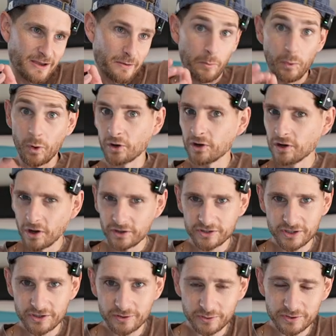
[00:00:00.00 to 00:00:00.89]
more
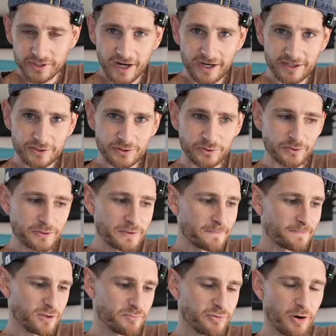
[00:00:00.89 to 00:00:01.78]
logical title,
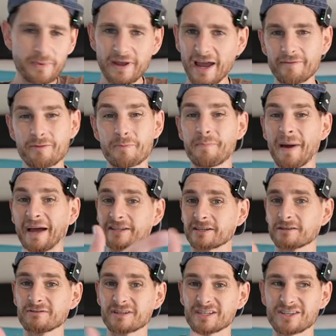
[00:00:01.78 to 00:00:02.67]
you'd probably have a
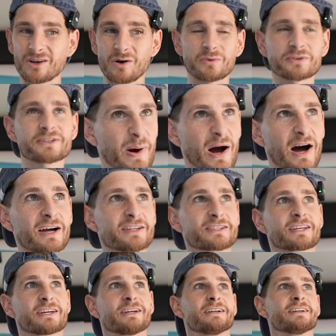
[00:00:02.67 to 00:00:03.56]
better result. But